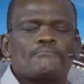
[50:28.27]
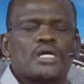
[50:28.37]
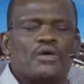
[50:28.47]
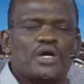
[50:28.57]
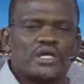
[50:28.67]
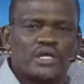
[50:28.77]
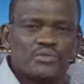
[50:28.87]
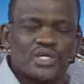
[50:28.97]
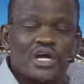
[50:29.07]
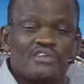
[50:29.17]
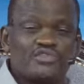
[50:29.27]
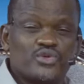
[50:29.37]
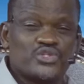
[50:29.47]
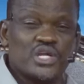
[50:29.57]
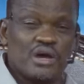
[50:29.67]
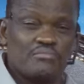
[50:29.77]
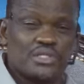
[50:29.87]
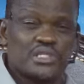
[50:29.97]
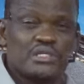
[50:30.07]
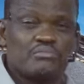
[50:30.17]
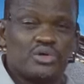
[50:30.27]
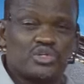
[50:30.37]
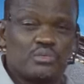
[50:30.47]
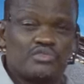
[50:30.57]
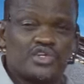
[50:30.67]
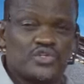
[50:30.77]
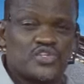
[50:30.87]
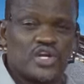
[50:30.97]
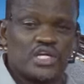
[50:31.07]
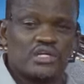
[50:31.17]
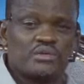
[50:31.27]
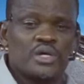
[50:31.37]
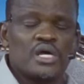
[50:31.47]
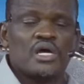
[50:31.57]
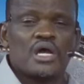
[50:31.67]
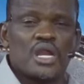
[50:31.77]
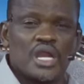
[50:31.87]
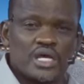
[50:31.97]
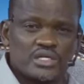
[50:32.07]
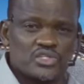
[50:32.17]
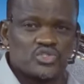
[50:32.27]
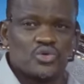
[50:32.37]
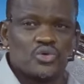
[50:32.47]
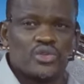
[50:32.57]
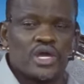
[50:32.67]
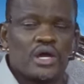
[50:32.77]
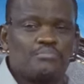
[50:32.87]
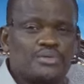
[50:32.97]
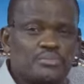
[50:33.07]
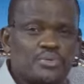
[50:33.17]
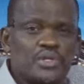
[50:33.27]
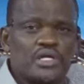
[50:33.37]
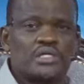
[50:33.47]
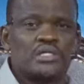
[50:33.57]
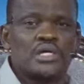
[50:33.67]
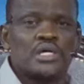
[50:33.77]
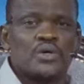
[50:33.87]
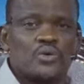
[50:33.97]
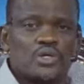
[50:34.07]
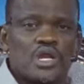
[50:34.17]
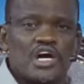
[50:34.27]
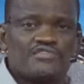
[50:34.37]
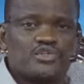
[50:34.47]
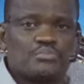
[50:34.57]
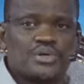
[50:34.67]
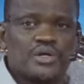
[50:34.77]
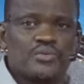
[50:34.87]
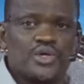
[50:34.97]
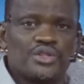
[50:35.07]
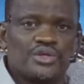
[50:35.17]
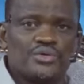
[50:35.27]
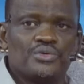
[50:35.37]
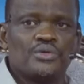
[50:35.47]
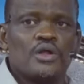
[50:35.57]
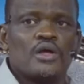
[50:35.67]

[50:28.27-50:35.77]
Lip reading: Now again, we have those numbers at the bottom of your screen. Let us know. There are people that would love to pray with you.